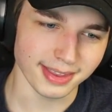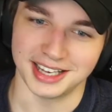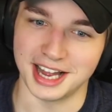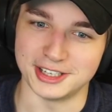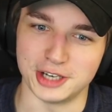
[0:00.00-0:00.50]

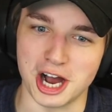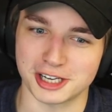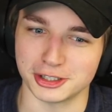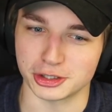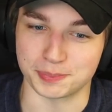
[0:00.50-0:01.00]
A
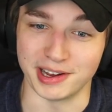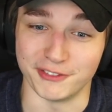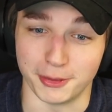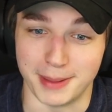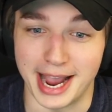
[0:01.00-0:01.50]
doctor's
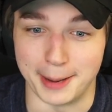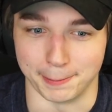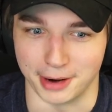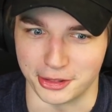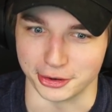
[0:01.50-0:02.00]
playful mind,
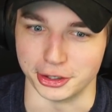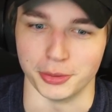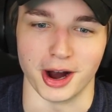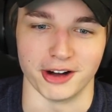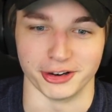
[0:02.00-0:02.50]
brother,
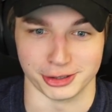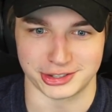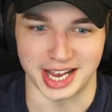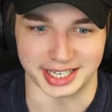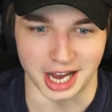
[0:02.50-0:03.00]
you are a little
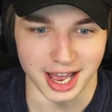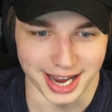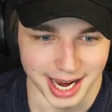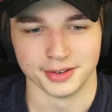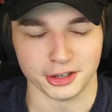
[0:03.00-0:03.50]

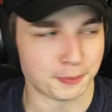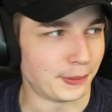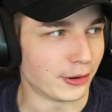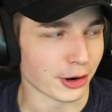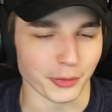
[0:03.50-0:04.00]
psychotic. This
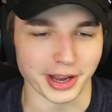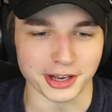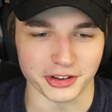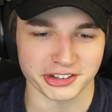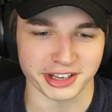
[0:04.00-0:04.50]
poor
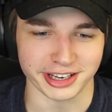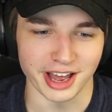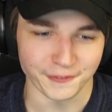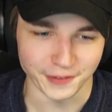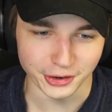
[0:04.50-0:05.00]
whale, this
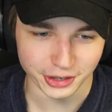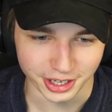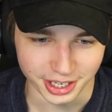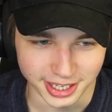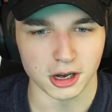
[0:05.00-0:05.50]
cannot feel
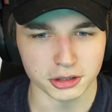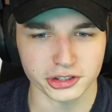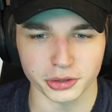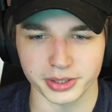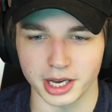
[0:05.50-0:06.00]
good.
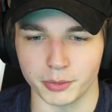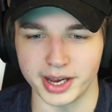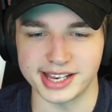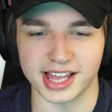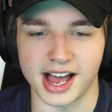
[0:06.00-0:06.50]
Also, yet yeah,
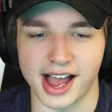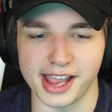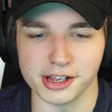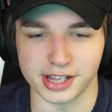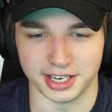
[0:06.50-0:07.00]
wait, the
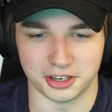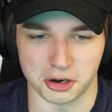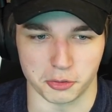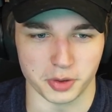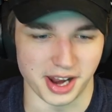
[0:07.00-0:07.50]
island,
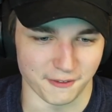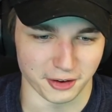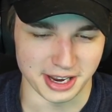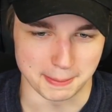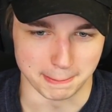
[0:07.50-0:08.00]

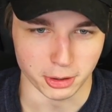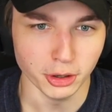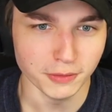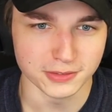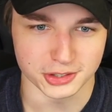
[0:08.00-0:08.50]
whenever it
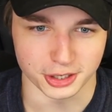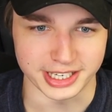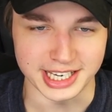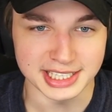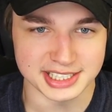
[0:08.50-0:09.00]
moves or
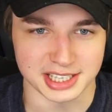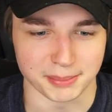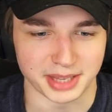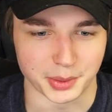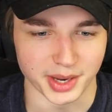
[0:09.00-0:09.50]
eats something, what